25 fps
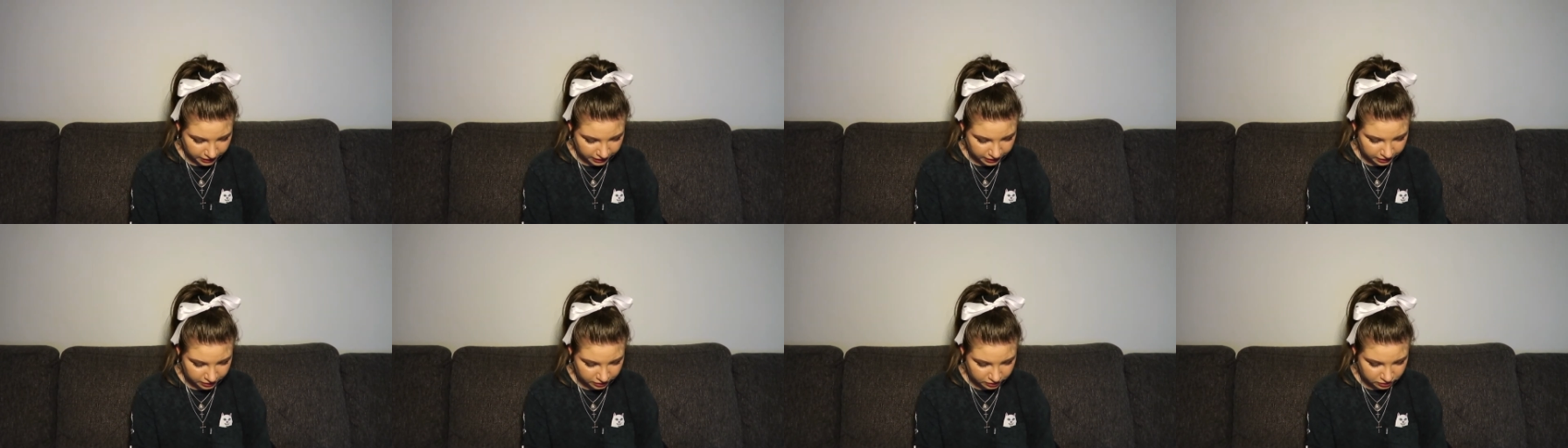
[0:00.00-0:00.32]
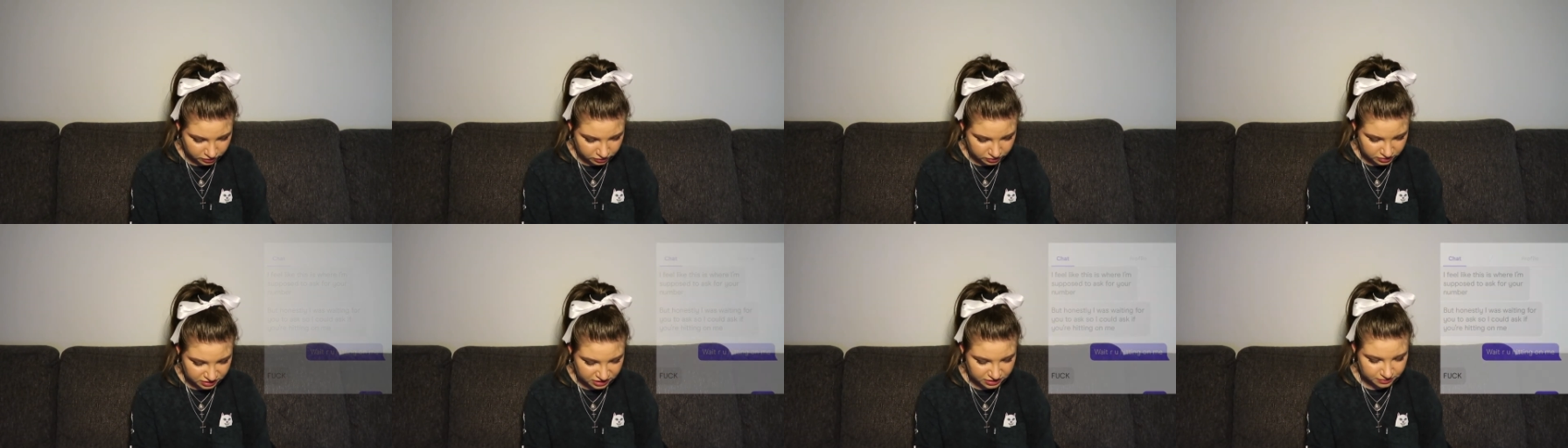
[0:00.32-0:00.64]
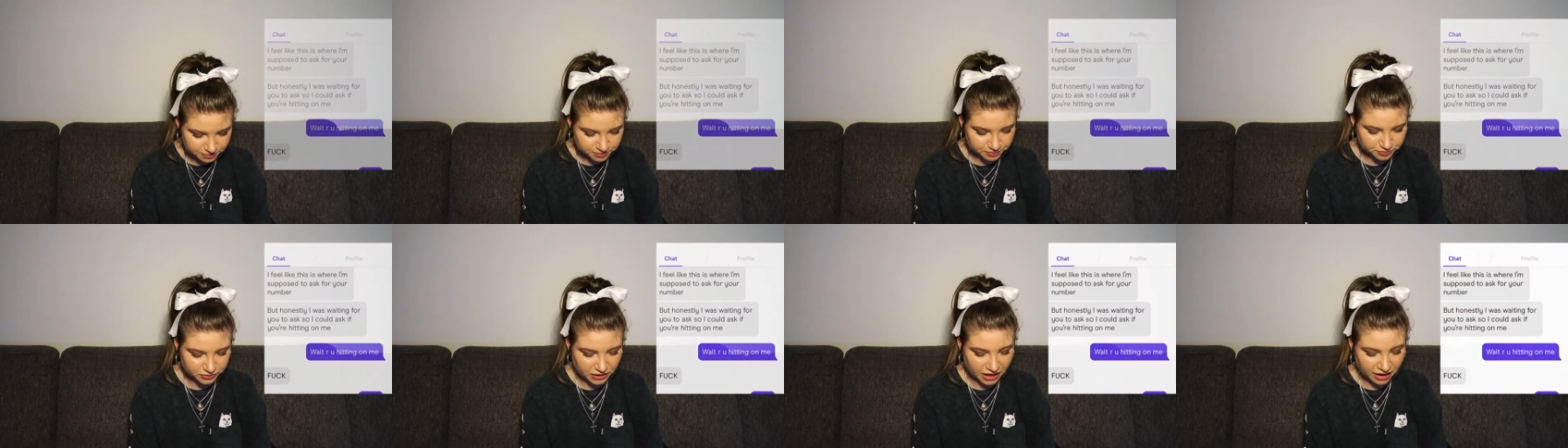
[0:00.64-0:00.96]
He
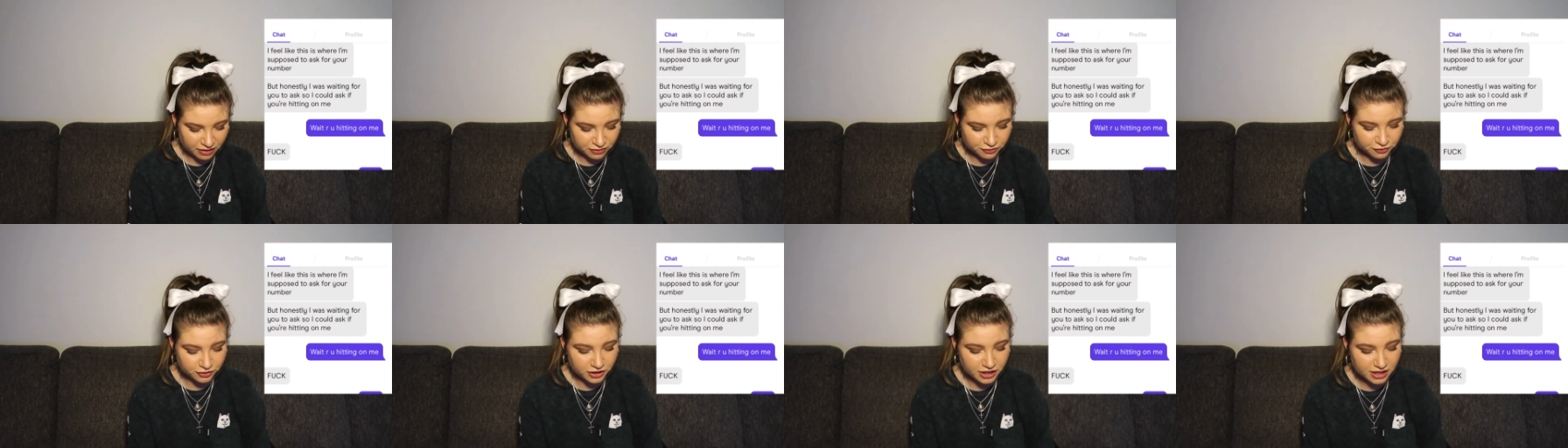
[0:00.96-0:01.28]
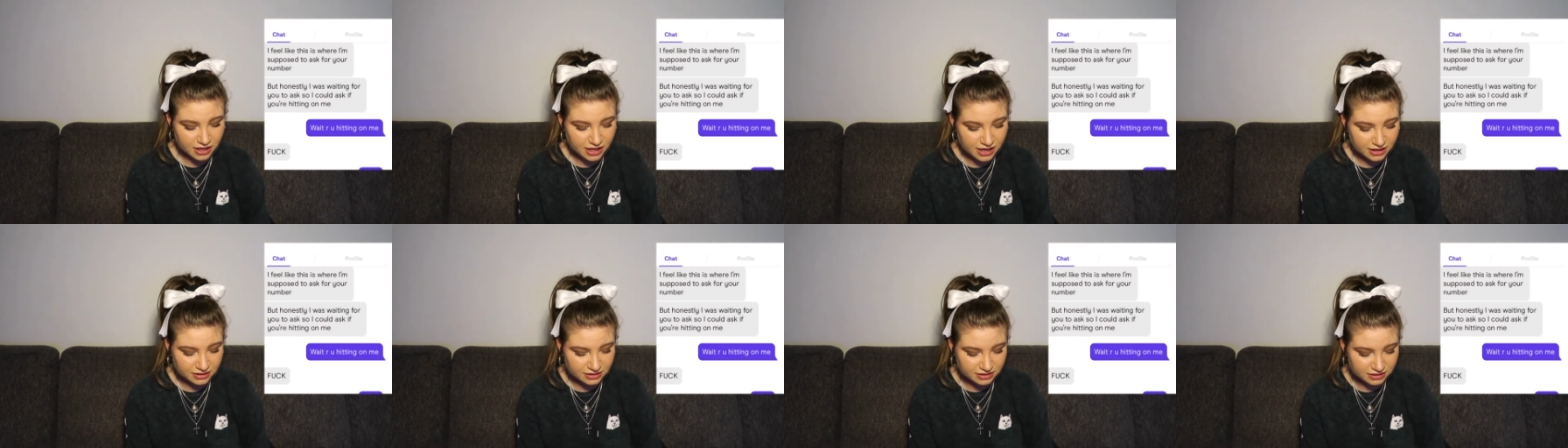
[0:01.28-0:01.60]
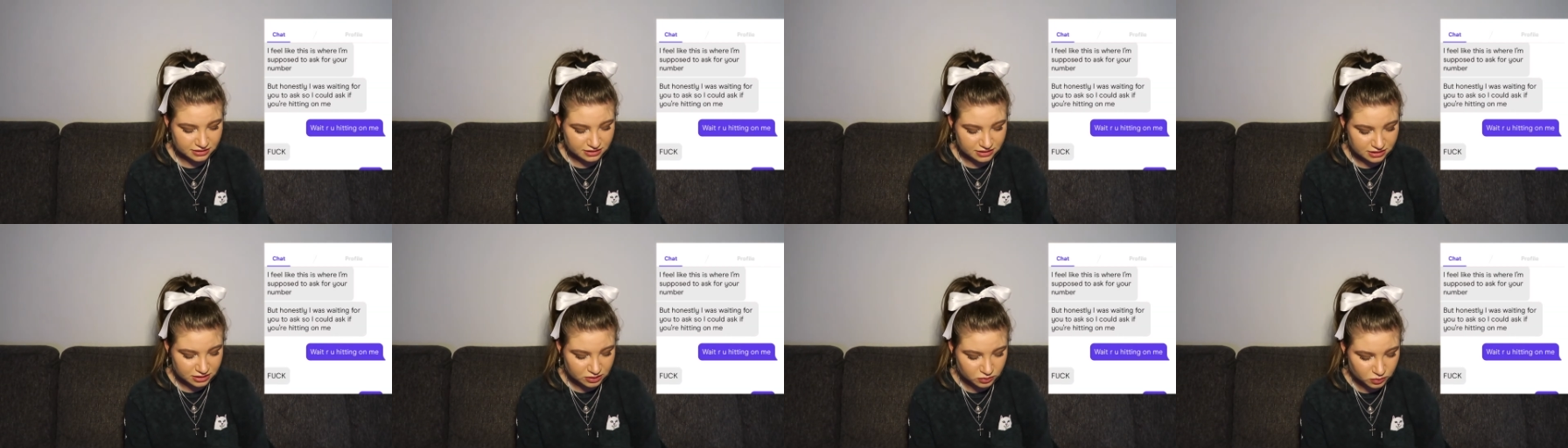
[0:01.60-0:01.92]
goes, I feel like
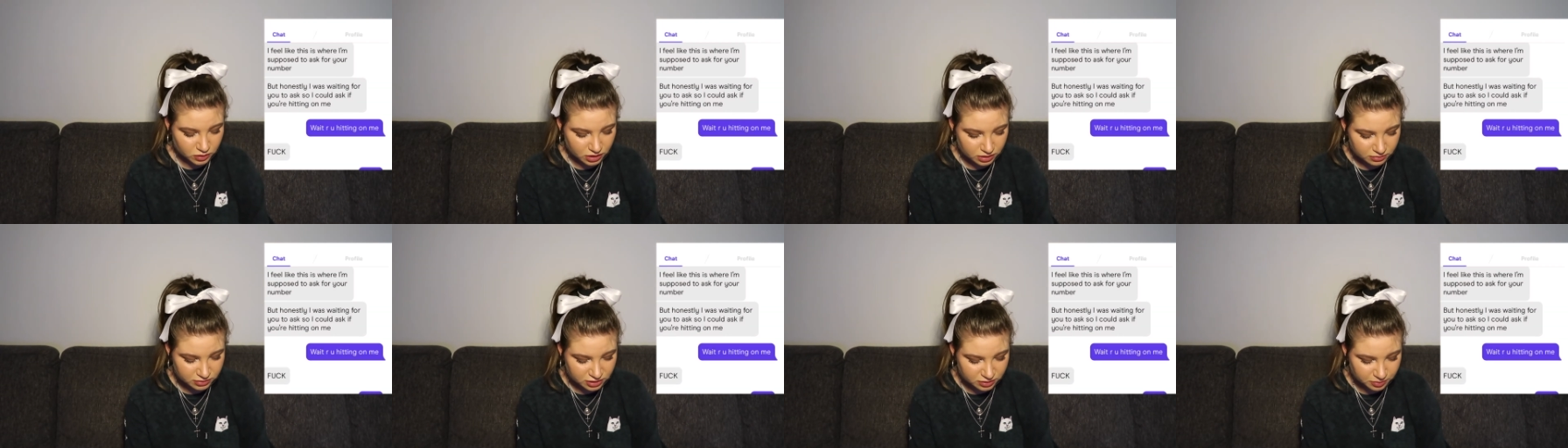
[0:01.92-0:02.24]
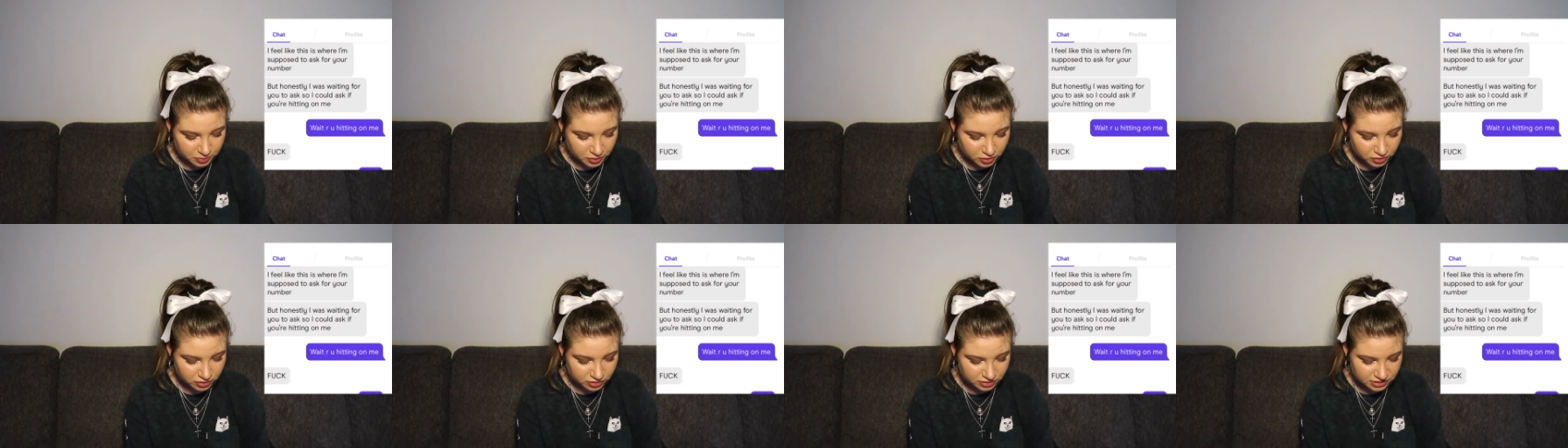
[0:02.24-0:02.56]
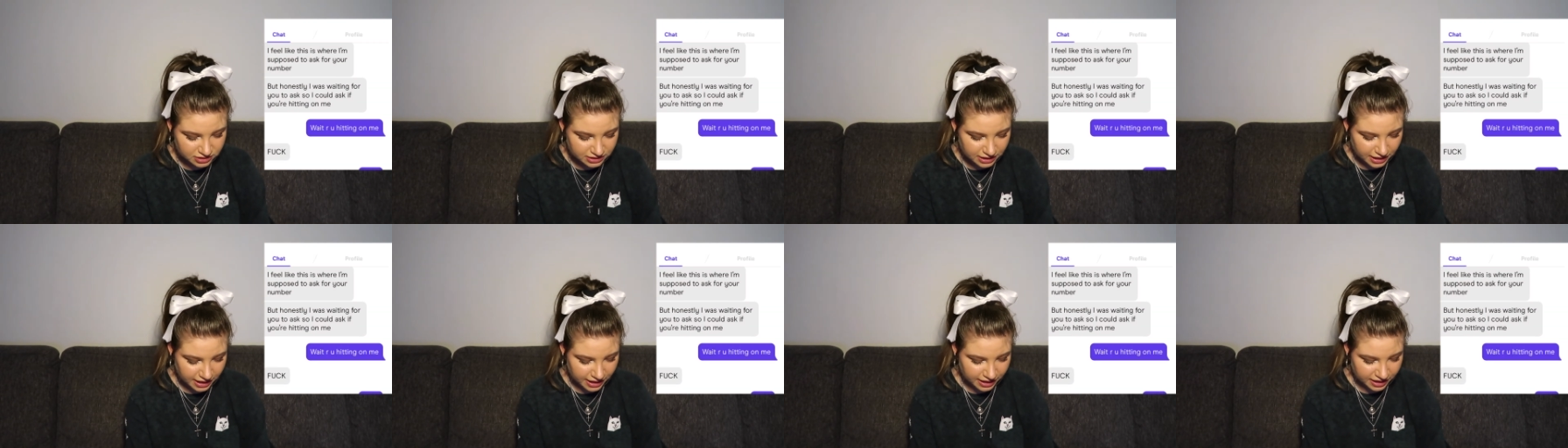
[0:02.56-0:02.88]
this is where I'm
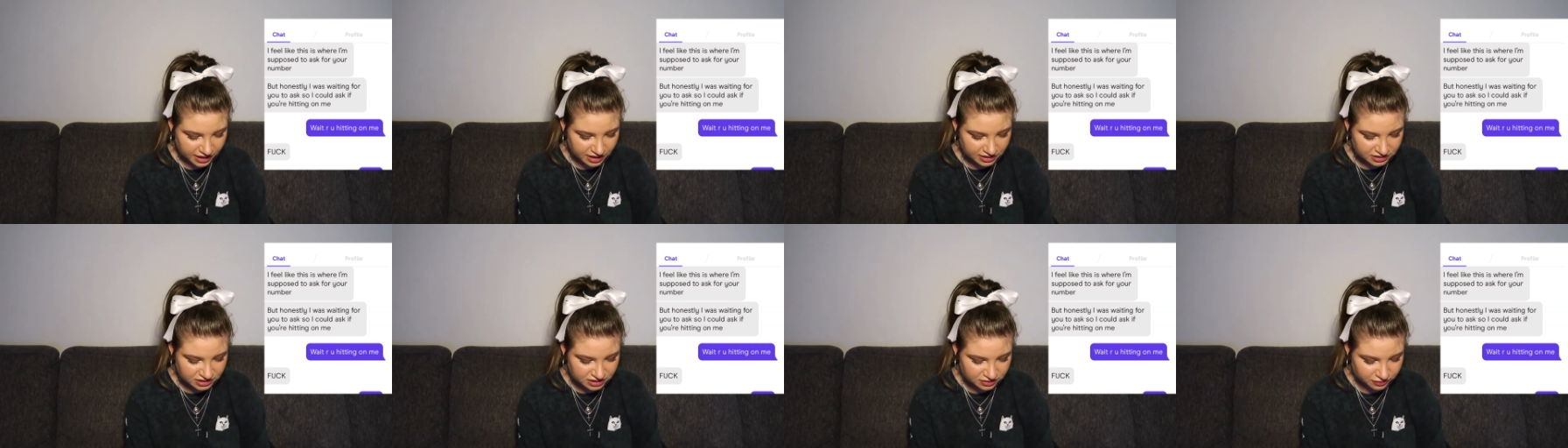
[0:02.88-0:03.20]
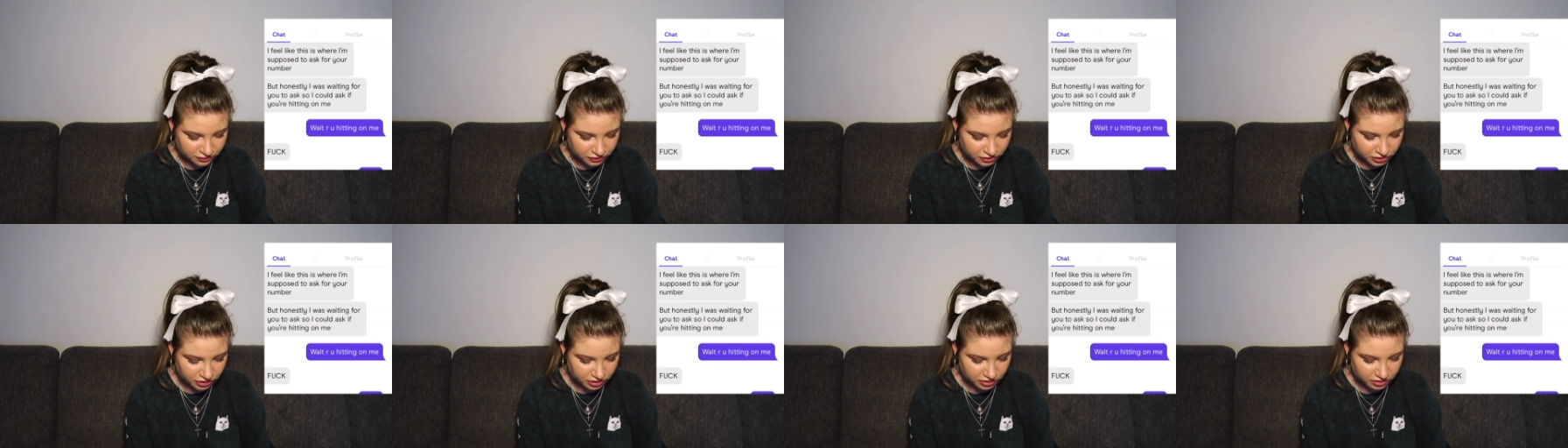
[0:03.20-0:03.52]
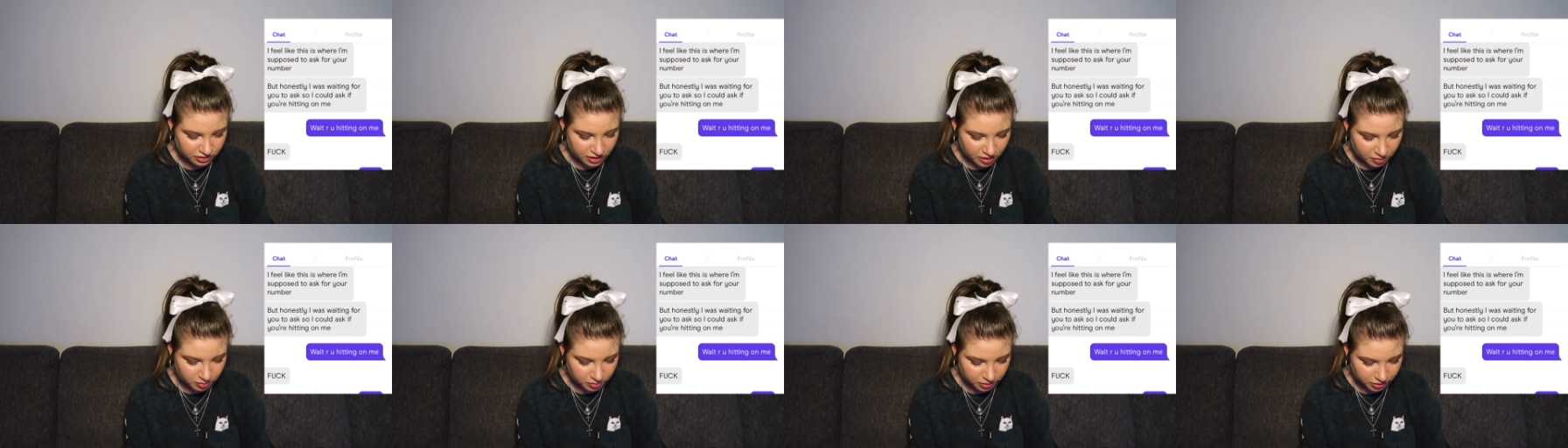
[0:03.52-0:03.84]
supposed to ask for your
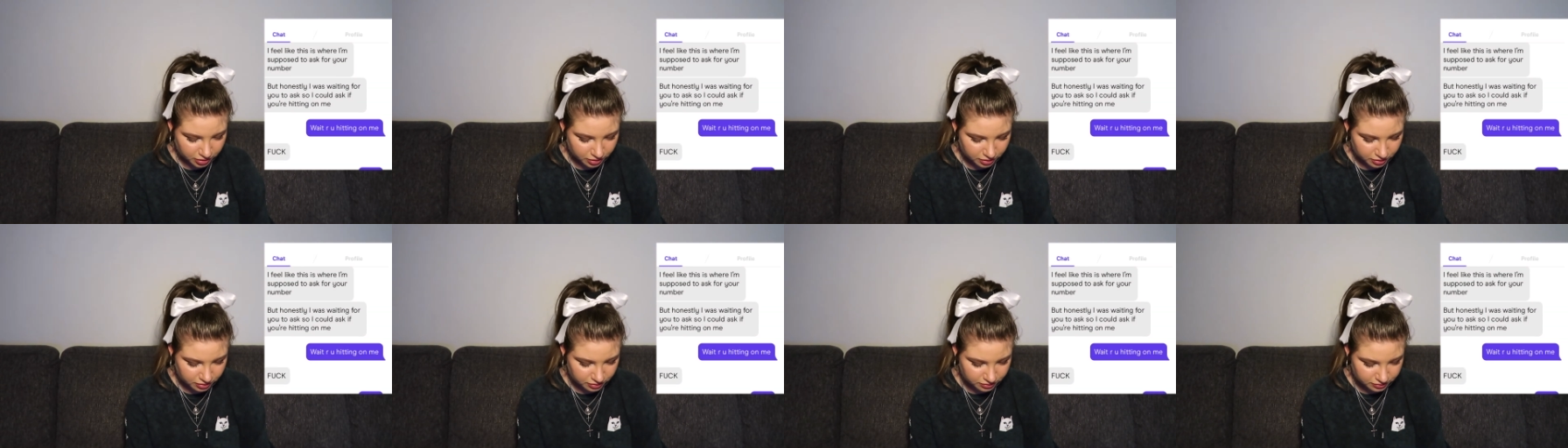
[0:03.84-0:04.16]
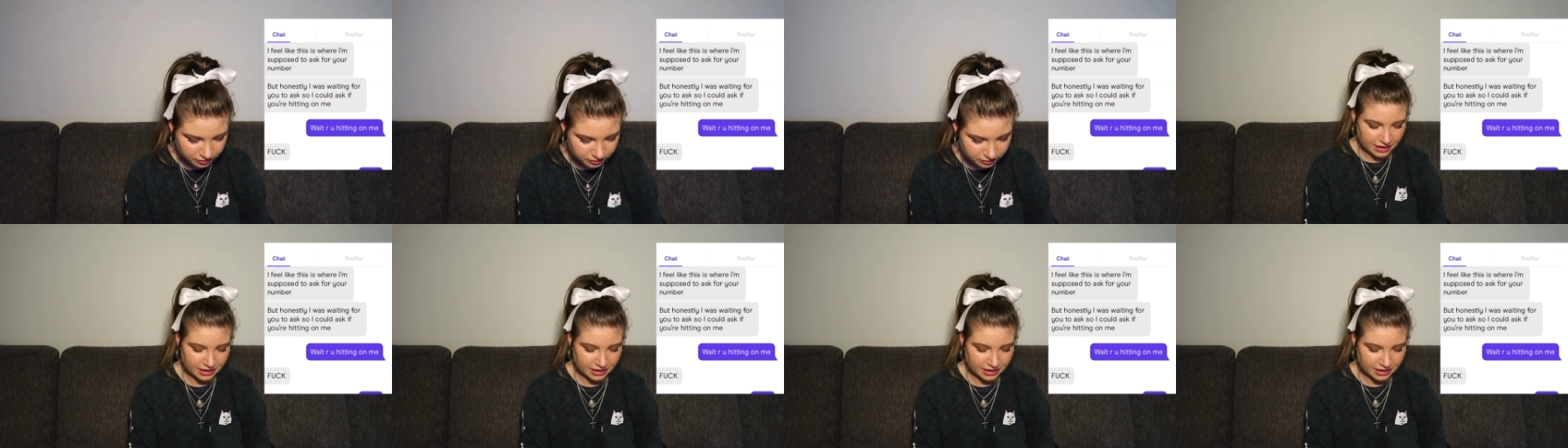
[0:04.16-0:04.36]
number.